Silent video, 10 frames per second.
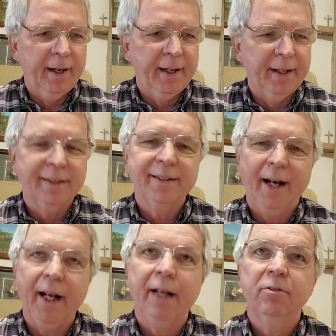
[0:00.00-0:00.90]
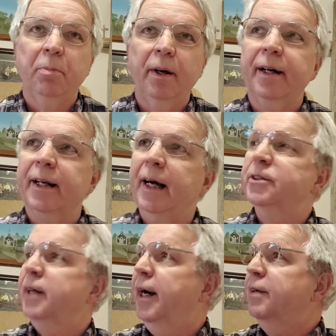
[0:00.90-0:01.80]
a title of a book, and I
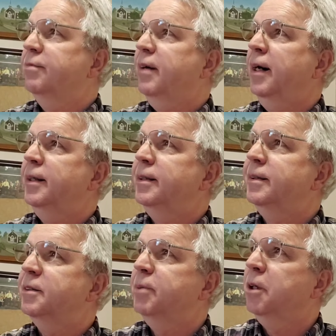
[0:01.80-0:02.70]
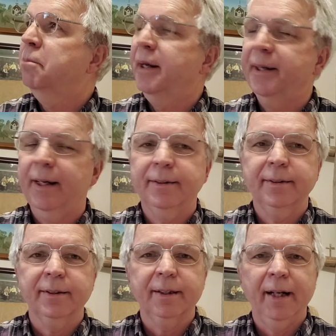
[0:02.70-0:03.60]
tried to find it. It's been on my
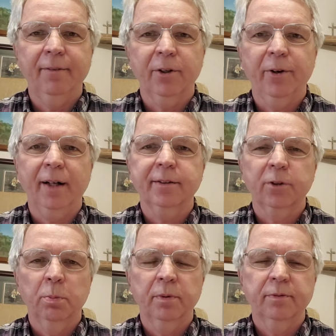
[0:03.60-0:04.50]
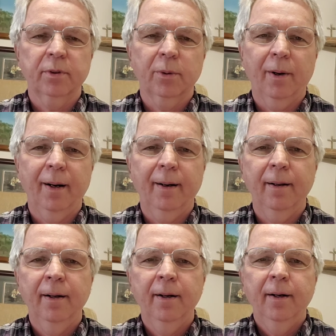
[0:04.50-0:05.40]
desk, and I haven't cracked it open for a
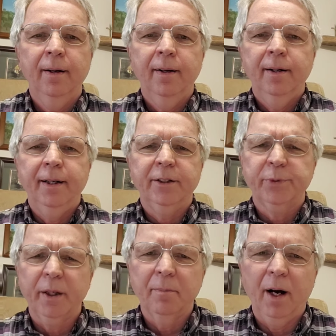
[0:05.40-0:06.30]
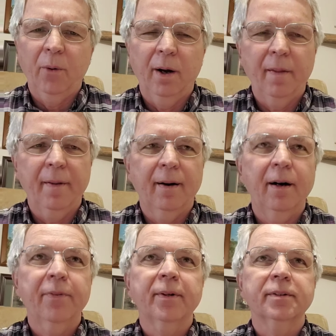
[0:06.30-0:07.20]
while. It's written by one of the
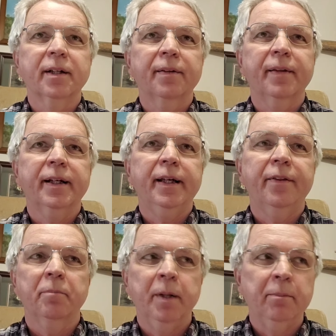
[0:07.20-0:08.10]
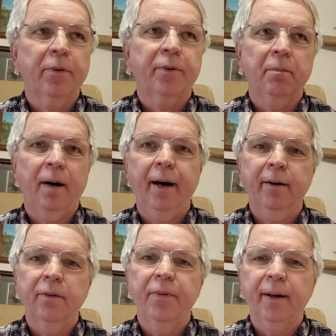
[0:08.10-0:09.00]
authors, I think either Mimrith or
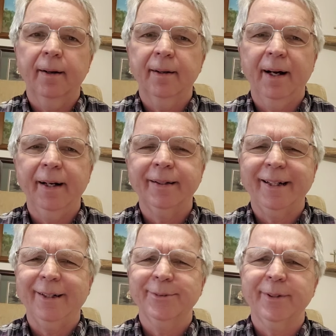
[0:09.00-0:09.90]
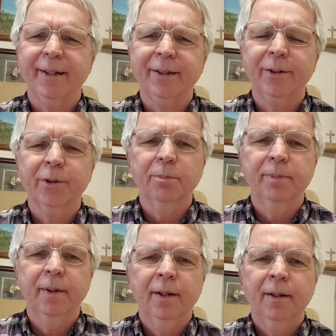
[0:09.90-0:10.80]
Meyer, of the online counseling
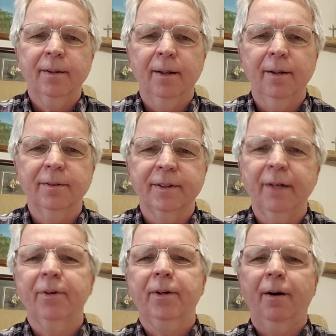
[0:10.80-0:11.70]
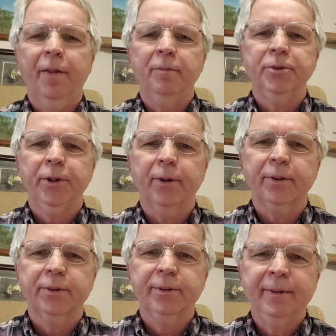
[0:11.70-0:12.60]
group called Never Call Them
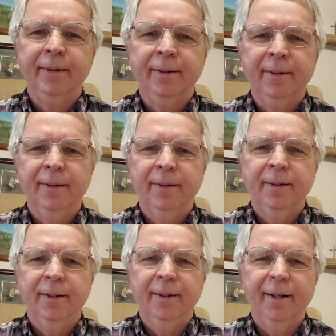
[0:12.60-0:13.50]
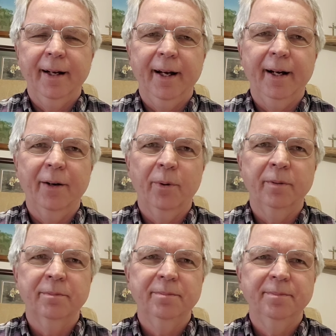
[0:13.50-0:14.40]
Jerks.
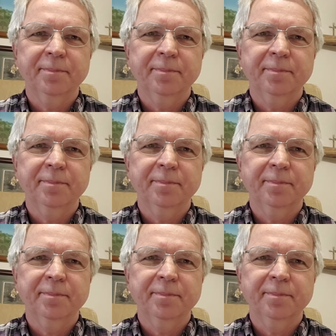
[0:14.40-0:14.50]
And